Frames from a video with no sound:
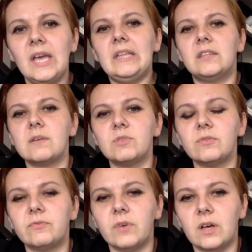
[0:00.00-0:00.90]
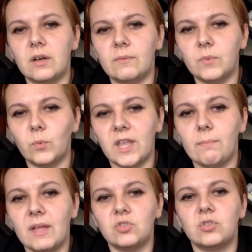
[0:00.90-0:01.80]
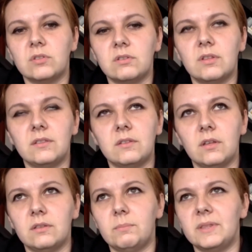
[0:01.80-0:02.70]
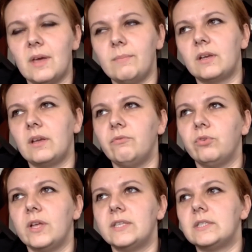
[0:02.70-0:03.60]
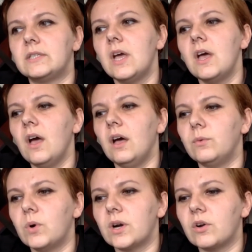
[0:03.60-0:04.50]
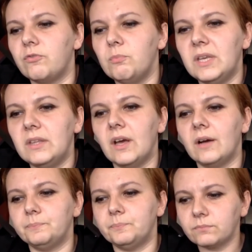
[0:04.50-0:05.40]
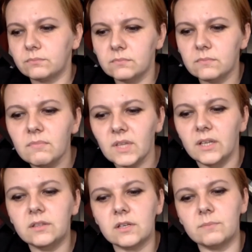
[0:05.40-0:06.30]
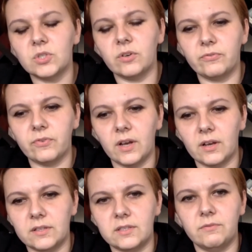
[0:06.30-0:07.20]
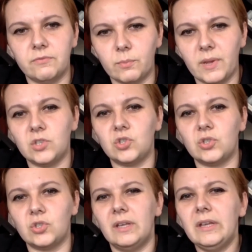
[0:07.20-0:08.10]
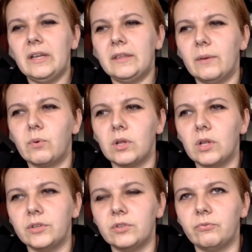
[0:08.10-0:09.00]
In terms of when I mentioned that the pandemic influenced the work of media in terms of disinformation, there were a lot